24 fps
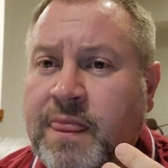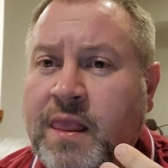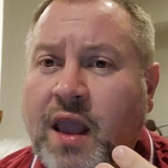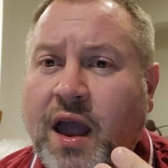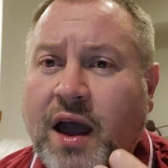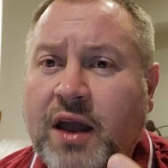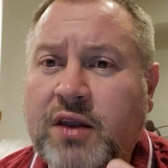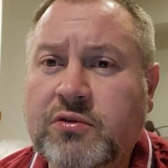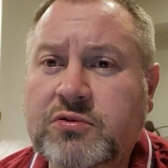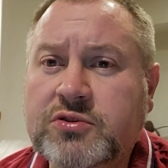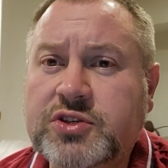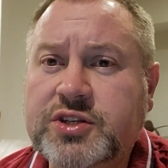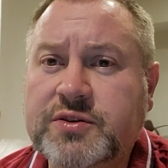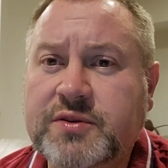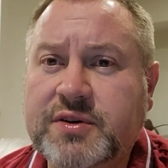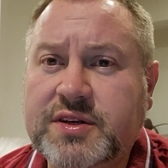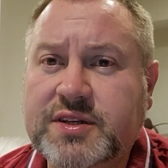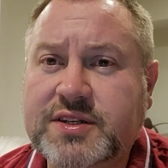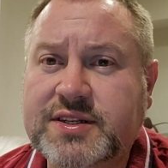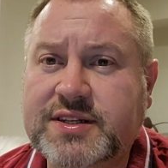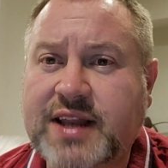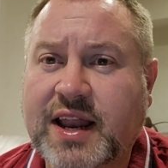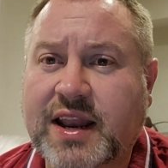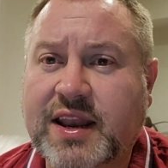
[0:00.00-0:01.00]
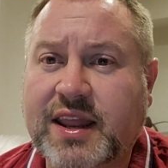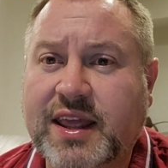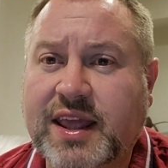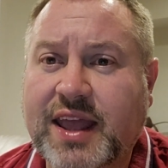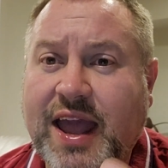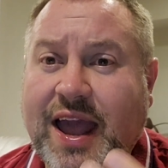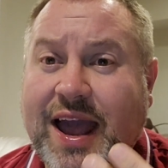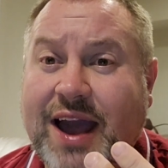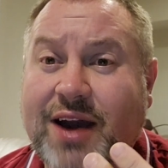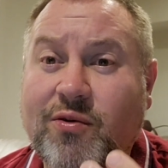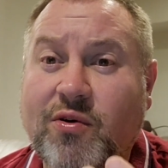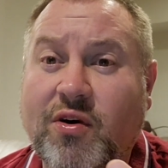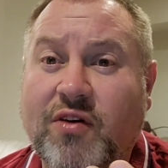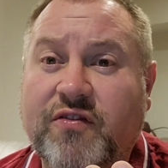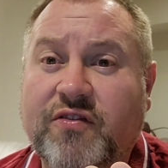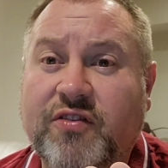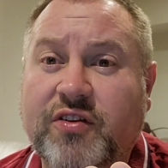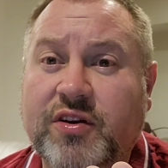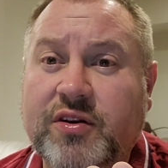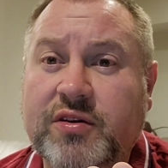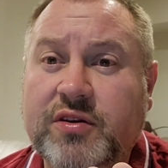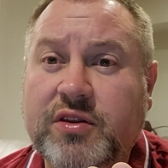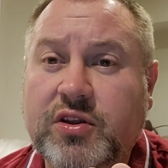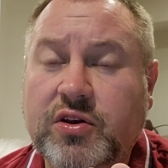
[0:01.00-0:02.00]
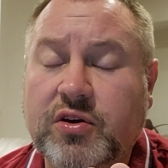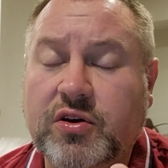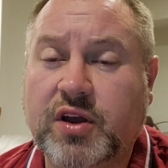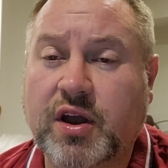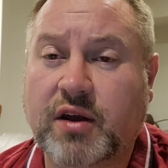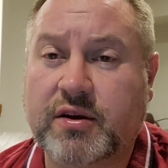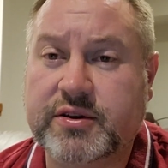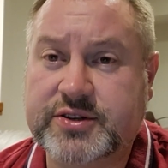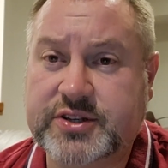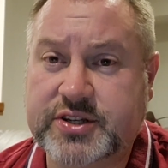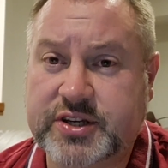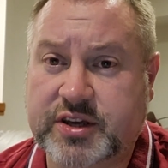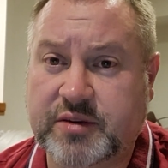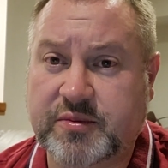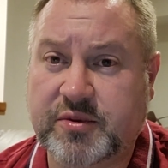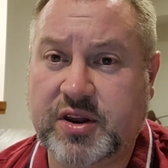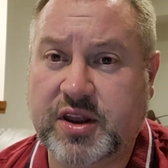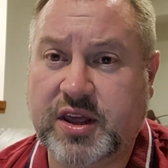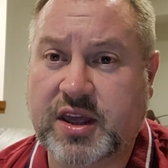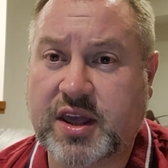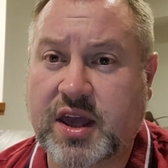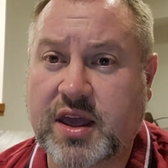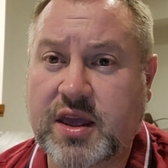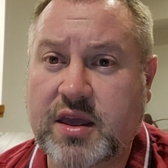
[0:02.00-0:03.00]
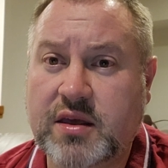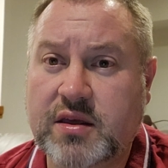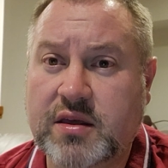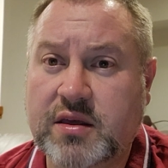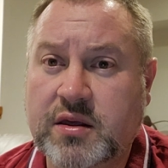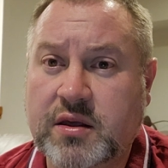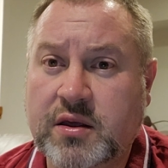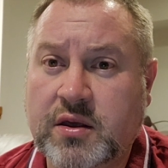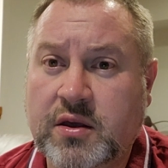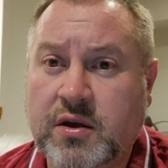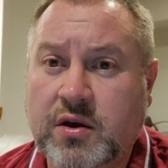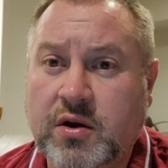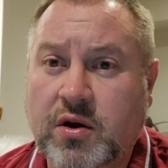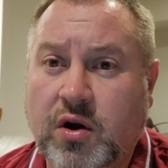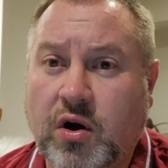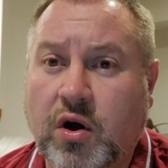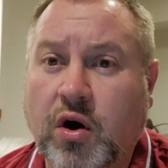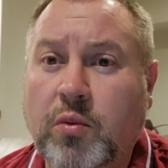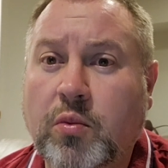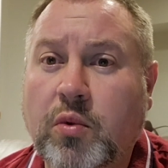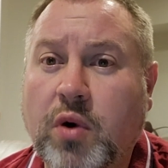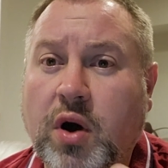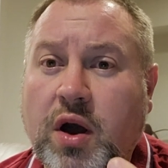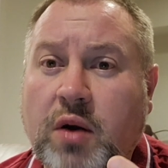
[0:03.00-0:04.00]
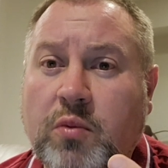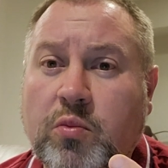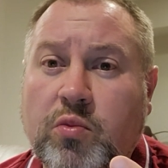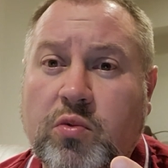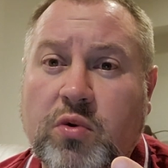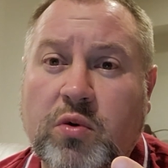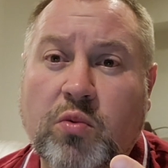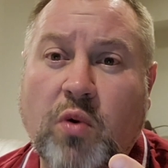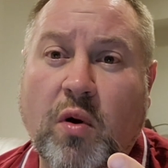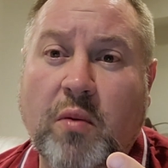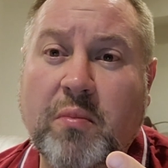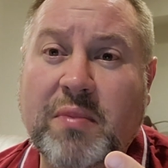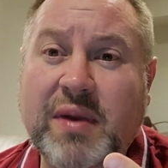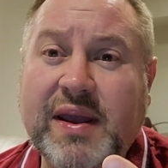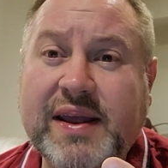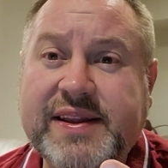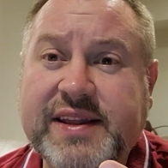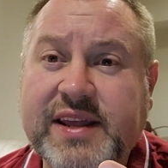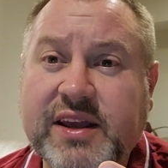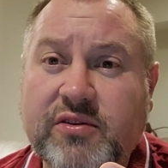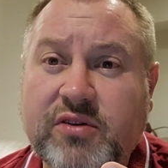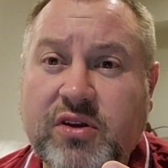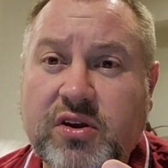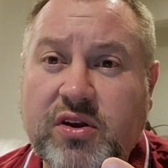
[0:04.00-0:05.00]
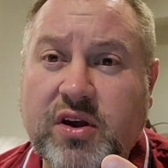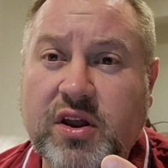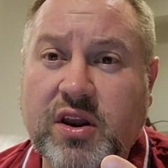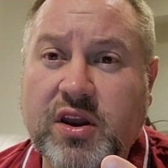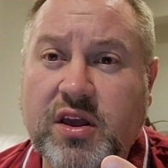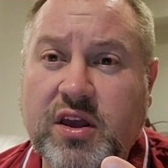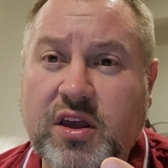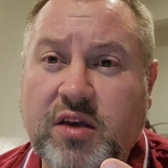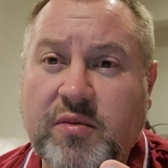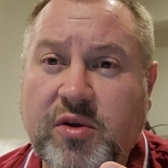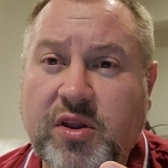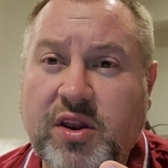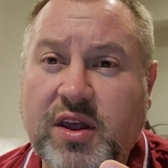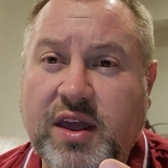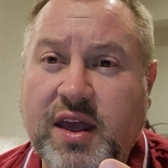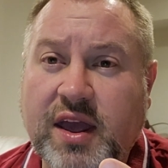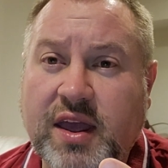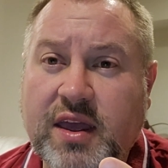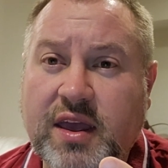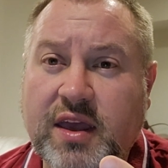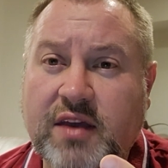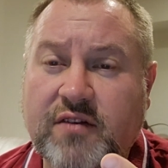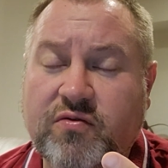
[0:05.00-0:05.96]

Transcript: and also understanding how often you're going to communicate, on what media are you going to communicate.